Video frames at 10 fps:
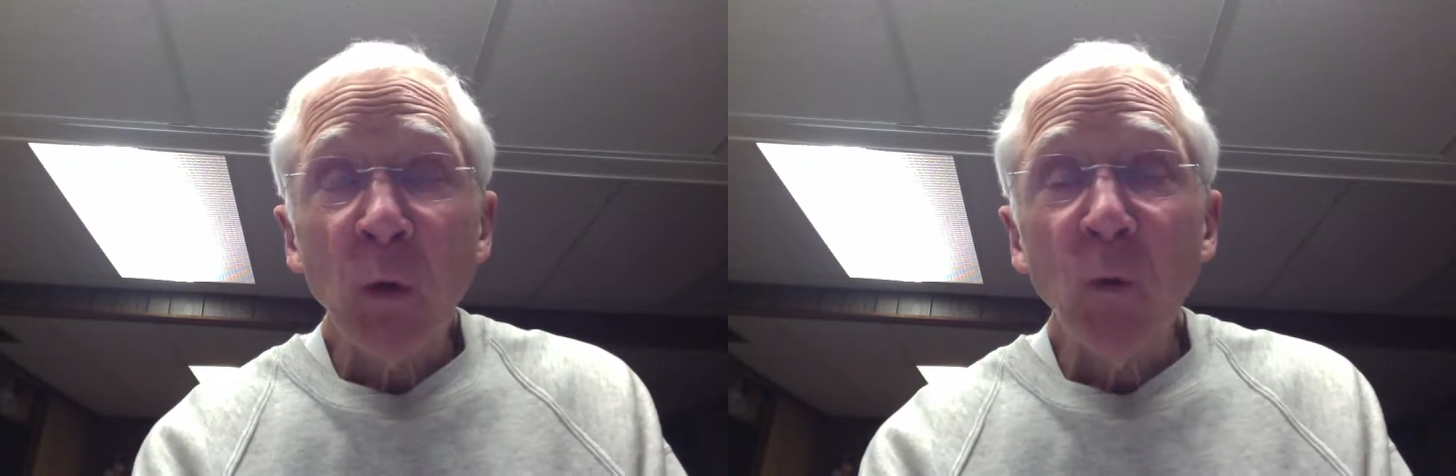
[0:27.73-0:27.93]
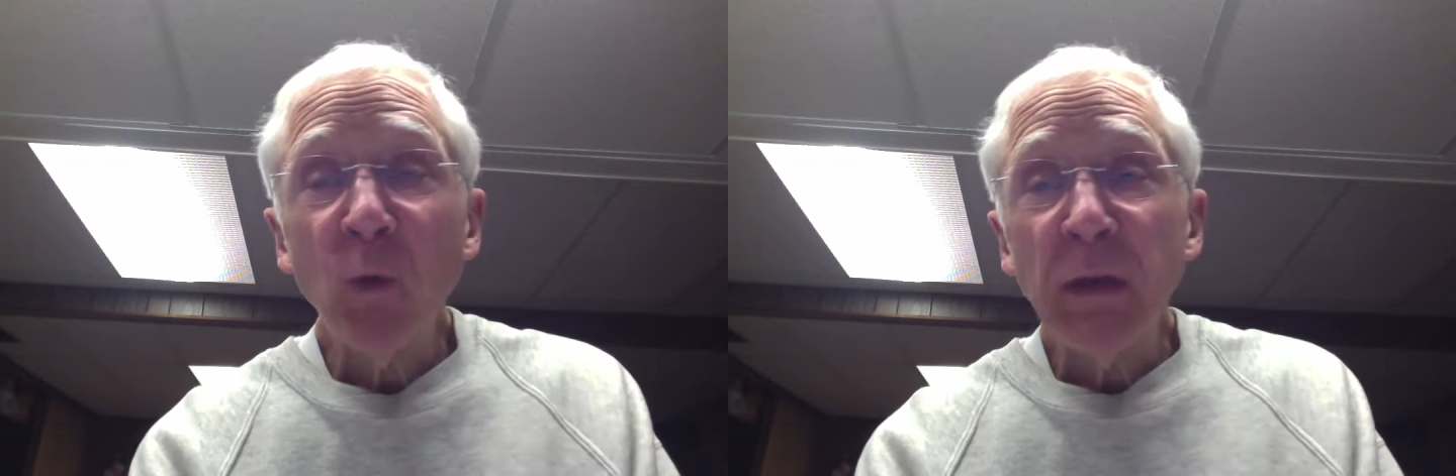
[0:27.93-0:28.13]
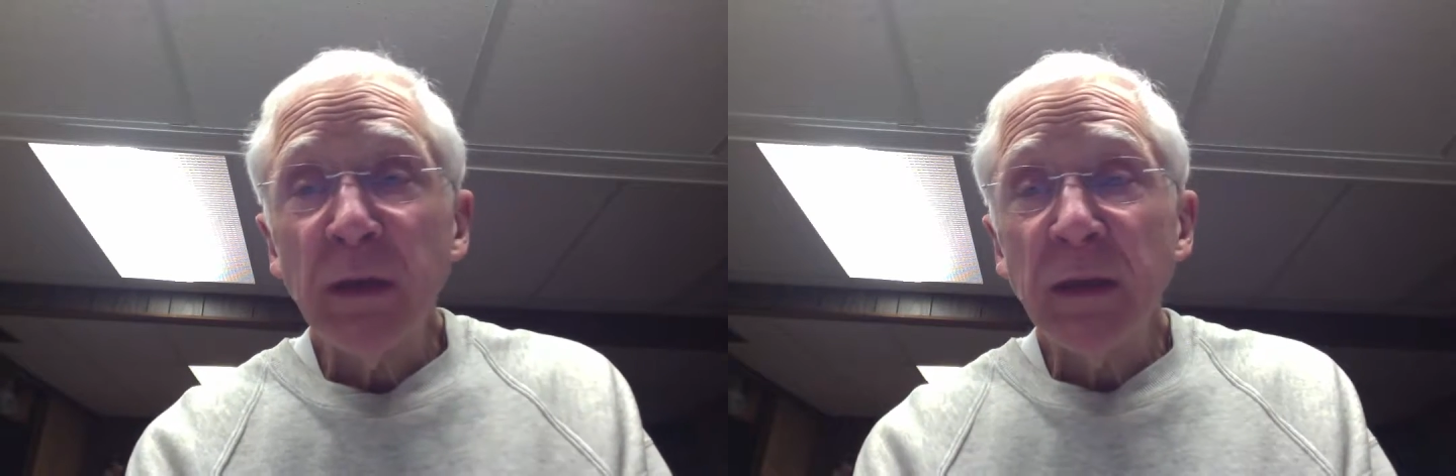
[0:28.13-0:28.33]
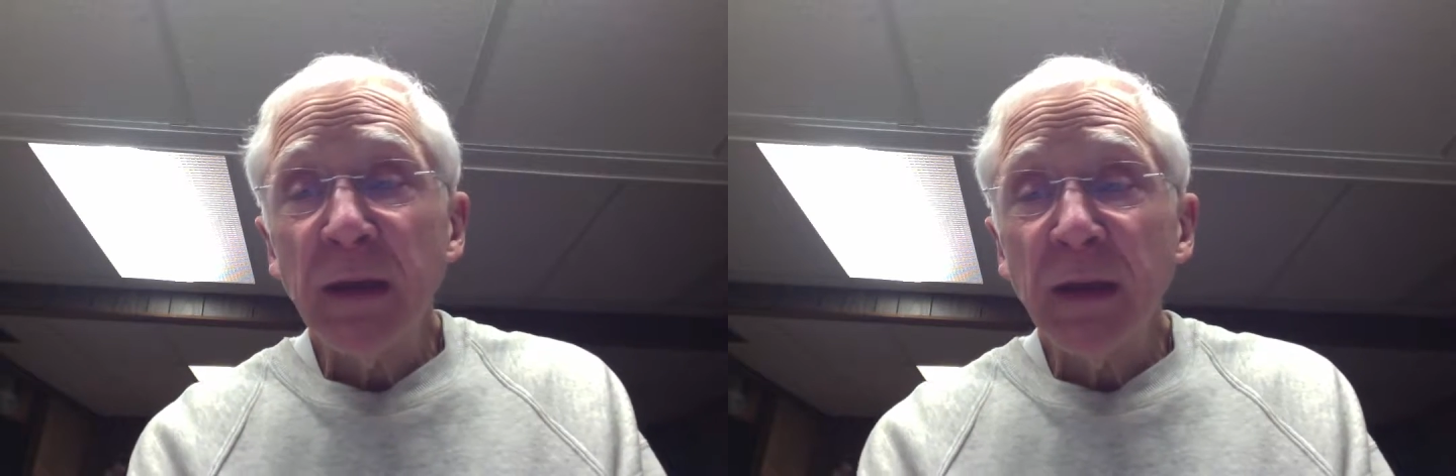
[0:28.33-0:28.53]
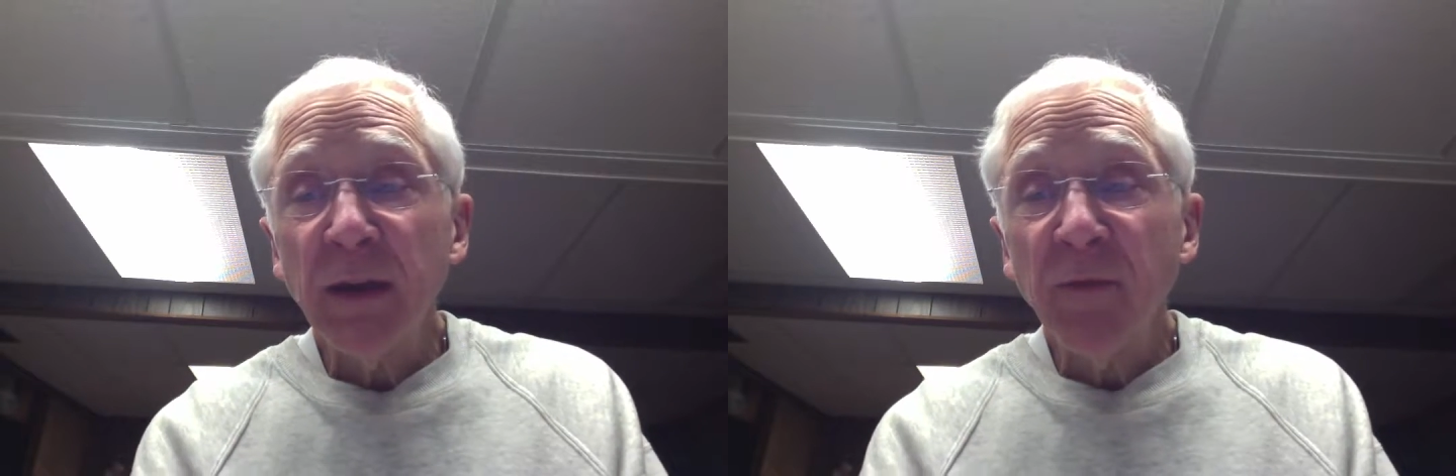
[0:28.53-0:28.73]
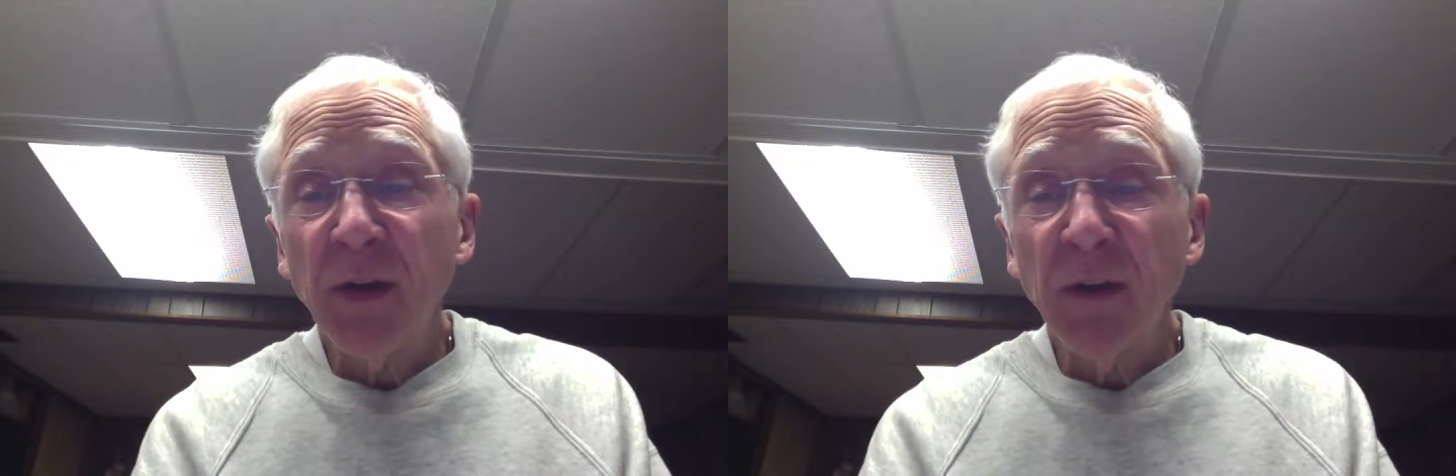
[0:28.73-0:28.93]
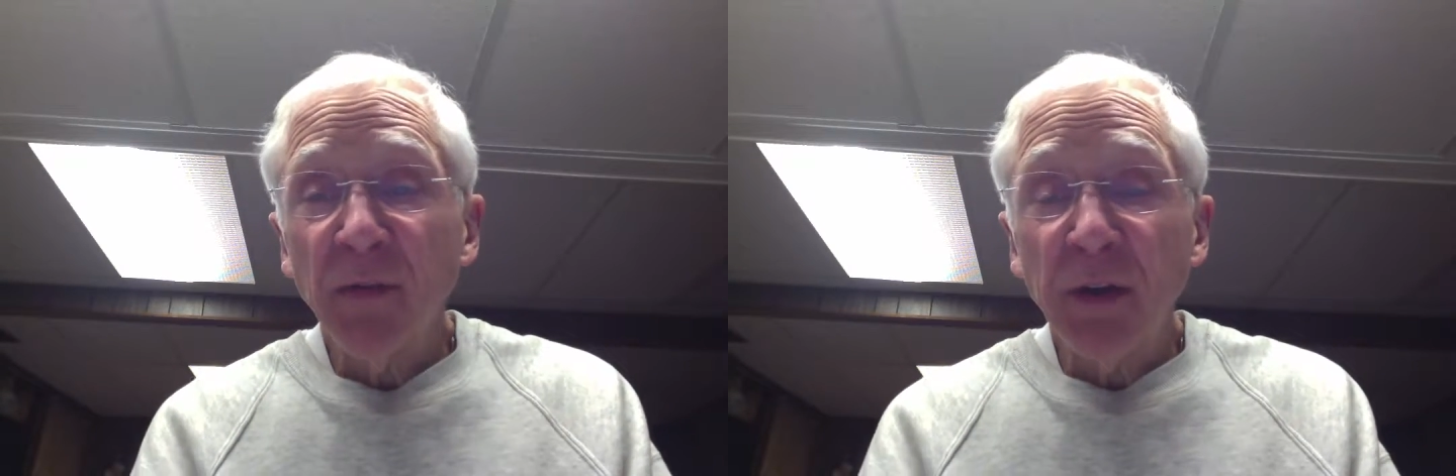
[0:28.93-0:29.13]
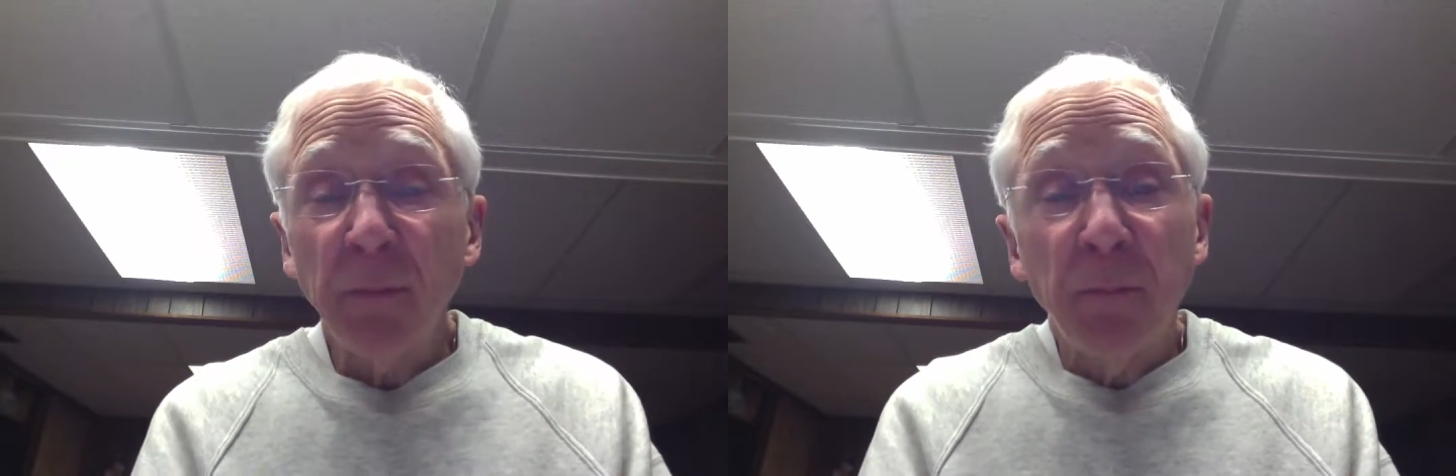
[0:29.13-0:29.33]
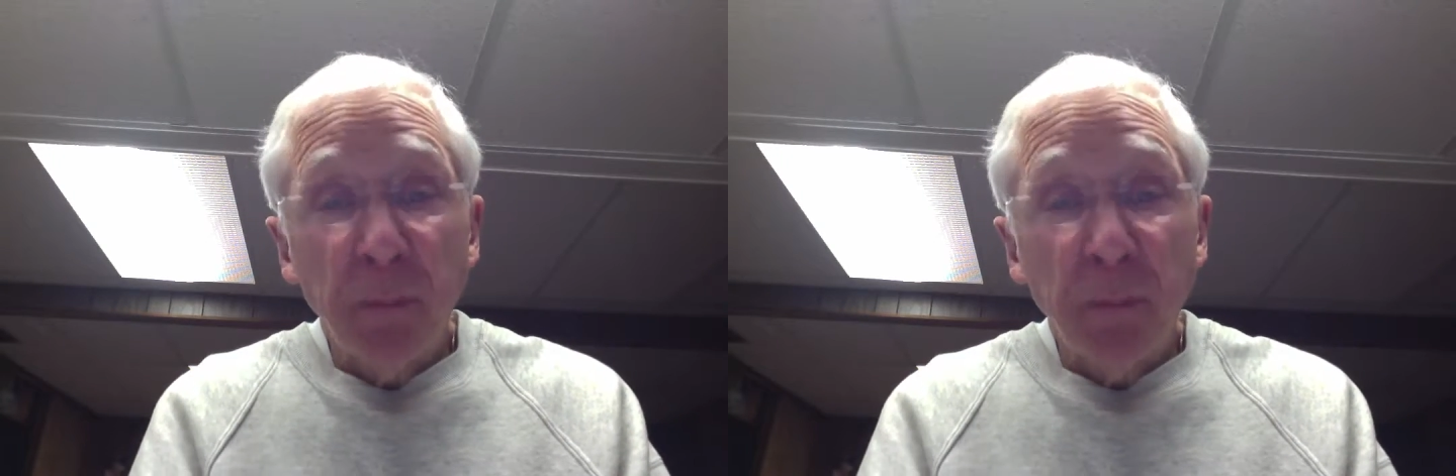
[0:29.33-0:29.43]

We have covered a